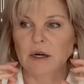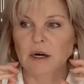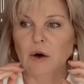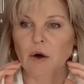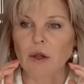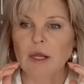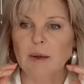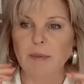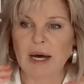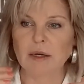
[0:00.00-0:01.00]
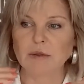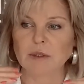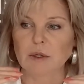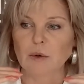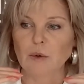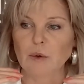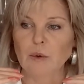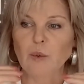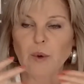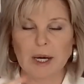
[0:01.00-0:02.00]
all about
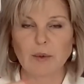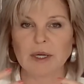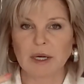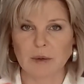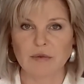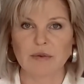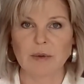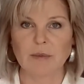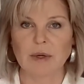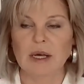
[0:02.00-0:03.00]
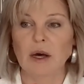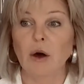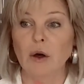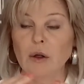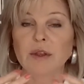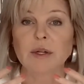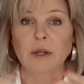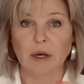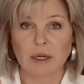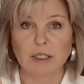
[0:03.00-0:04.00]
where we come from, all the
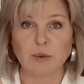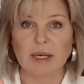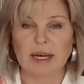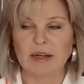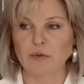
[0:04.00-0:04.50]
knowledge we have.